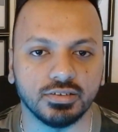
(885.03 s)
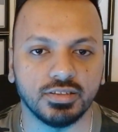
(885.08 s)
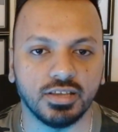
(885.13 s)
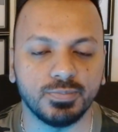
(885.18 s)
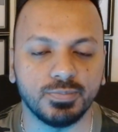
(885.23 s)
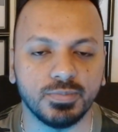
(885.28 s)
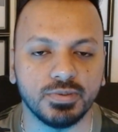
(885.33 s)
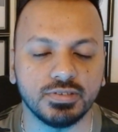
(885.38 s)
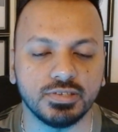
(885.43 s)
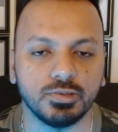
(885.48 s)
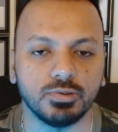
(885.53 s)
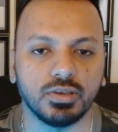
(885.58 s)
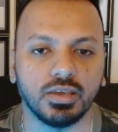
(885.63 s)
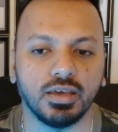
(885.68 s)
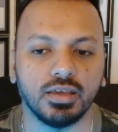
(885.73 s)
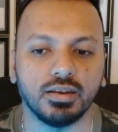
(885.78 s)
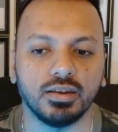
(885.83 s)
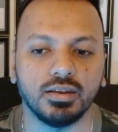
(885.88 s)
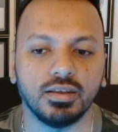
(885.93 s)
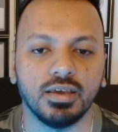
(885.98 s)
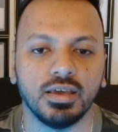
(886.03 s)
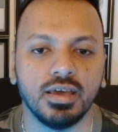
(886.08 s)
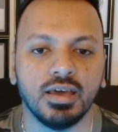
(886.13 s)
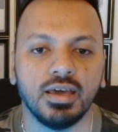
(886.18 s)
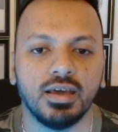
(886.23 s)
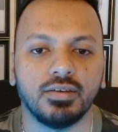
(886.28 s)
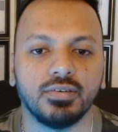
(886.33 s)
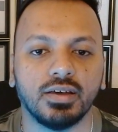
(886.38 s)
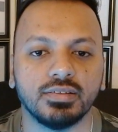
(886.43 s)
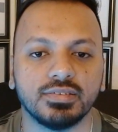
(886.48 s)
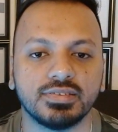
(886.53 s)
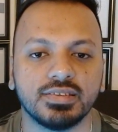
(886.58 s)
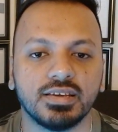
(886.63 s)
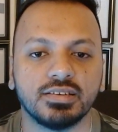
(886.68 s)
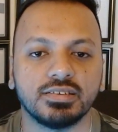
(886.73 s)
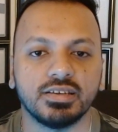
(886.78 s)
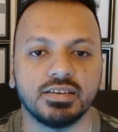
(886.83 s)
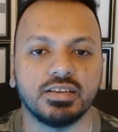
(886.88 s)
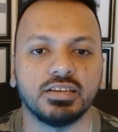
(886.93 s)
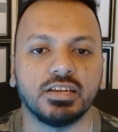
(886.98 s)
That means you can run
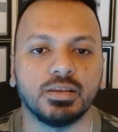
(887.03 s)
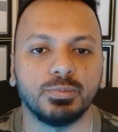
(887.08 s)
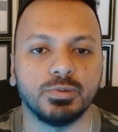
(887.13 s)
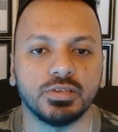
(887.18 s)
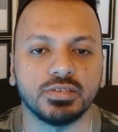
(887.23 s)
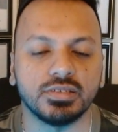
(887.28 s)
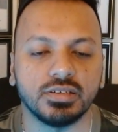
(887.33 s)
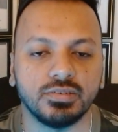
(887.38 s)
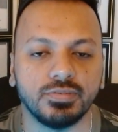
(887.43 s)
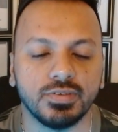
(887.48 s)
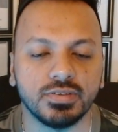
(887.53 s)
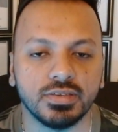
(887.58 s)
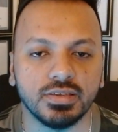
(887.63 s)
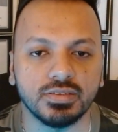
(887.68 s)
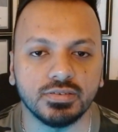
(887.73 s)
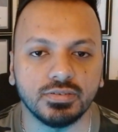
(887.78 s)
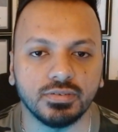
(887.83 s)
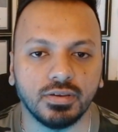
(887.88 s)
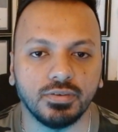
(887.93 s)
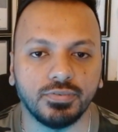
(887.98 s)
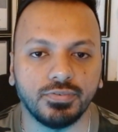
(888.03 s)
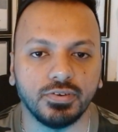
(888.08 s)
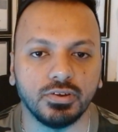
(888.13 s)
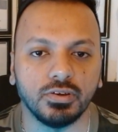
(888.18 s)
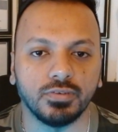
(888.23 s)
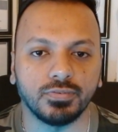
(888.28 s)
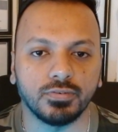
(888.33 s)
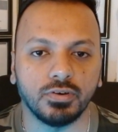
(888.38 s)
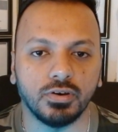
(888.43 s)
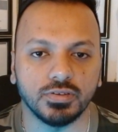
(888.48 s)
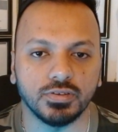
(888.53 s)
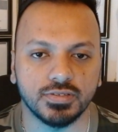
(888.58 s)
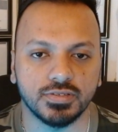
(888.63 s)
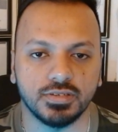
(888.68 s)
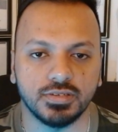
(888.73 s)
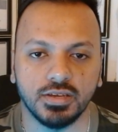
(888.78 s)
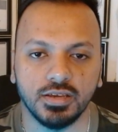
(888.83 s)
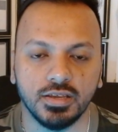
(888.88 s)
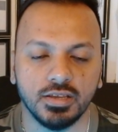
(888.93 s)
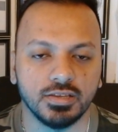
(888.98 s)
certain AWS services free of
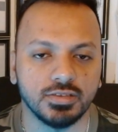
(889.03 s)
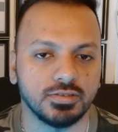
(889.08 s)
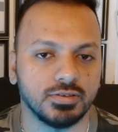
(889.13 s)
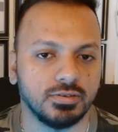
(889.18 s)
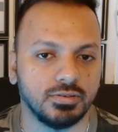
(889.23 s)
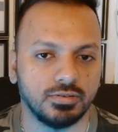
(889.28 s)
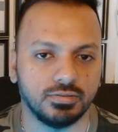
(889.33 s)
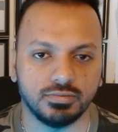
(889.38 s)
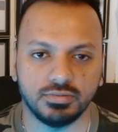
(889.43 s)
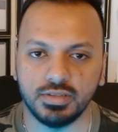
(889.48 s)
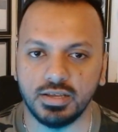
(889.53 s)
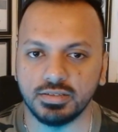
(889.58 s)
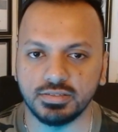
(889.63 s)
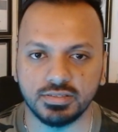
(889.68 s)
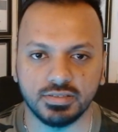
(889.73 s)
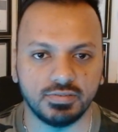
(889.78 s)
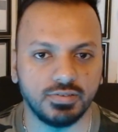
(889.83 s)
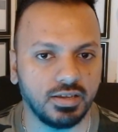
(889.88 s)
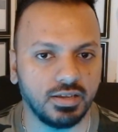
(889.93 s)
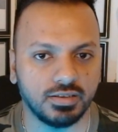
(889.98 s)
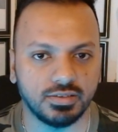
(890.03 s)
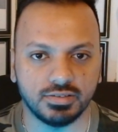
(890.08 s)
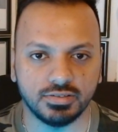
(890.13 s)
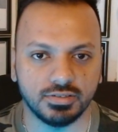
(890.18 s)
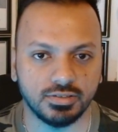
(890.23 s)
cost. So that's great.